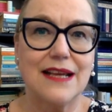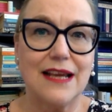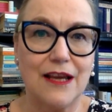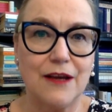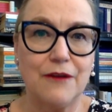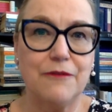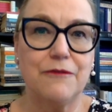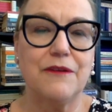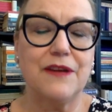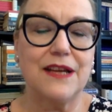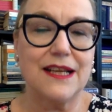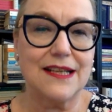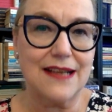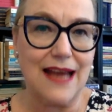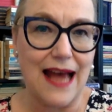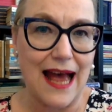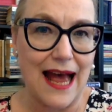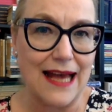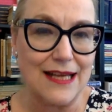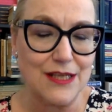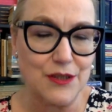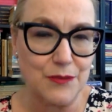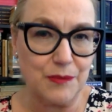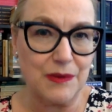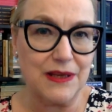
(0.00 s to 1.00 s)
if it
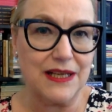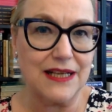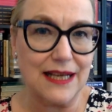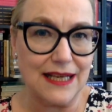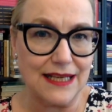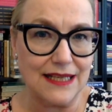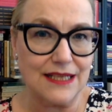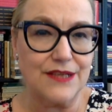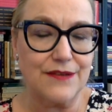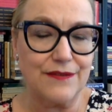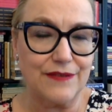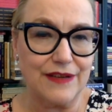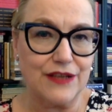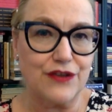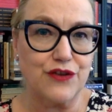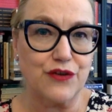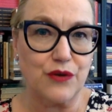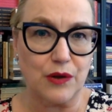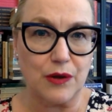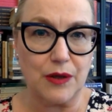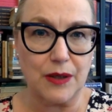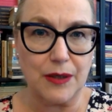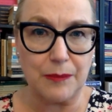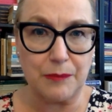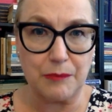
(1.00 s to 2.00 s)
has been
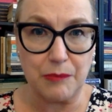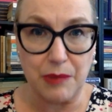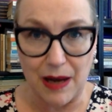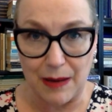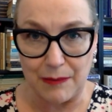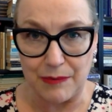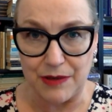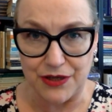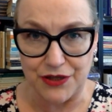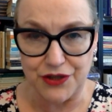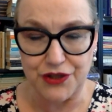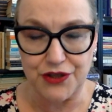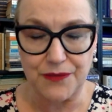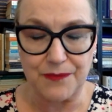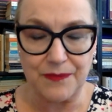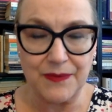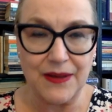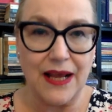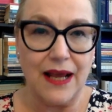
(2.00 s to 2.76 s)
individually published.